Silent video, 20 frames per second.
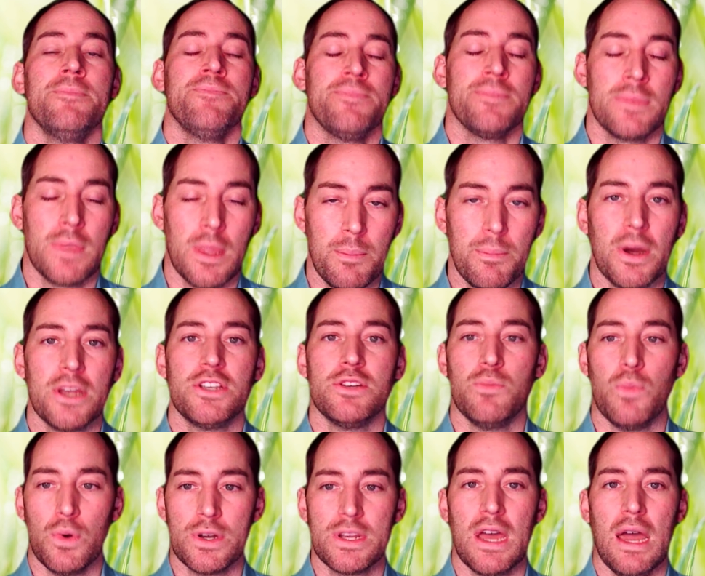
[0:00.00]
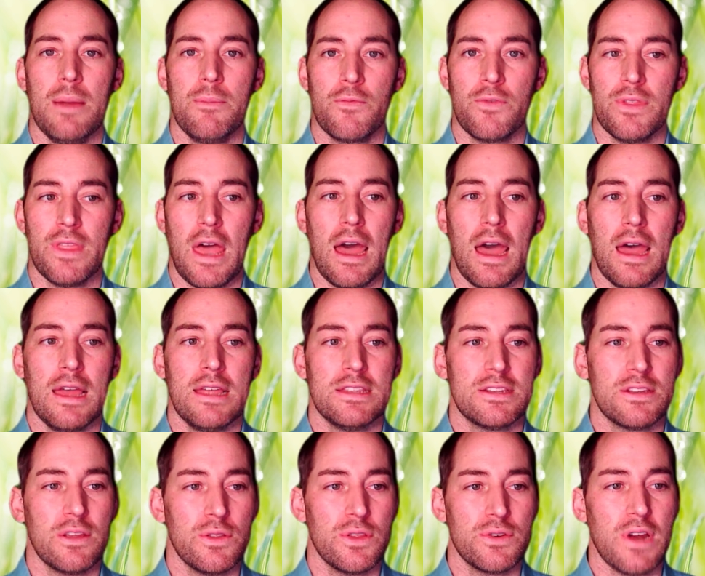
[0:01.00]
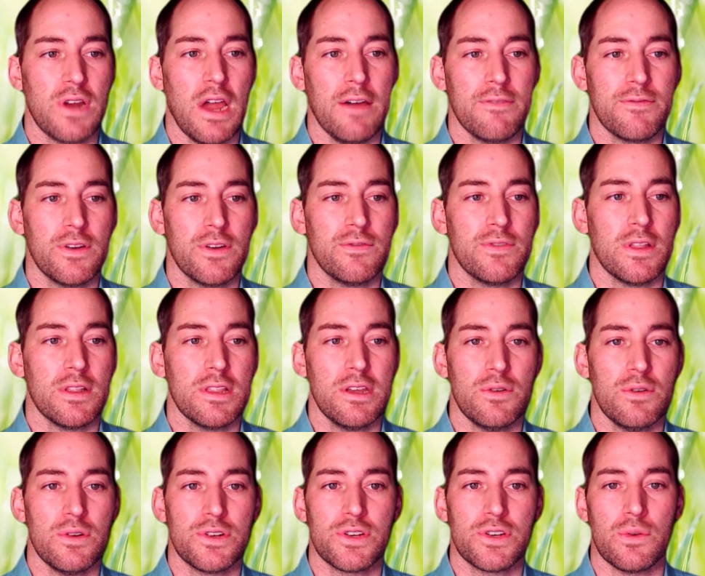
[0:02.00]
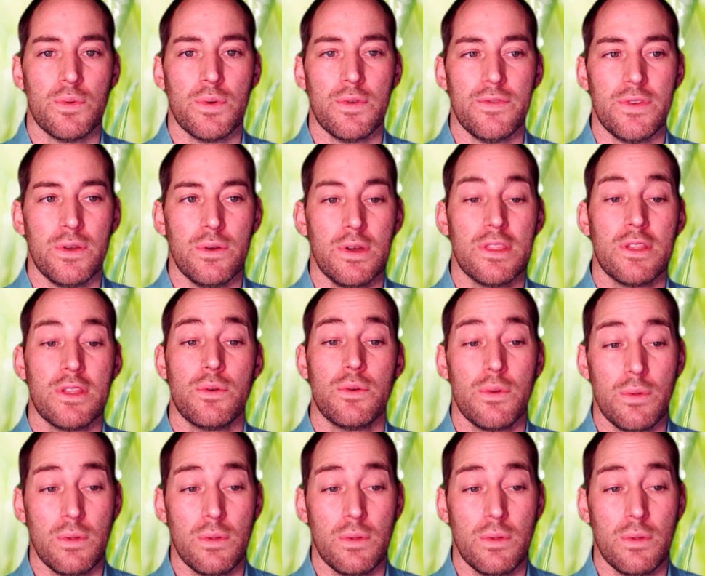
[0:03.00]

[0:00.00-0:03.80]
budget more time for that. And so the draft of the literature review and the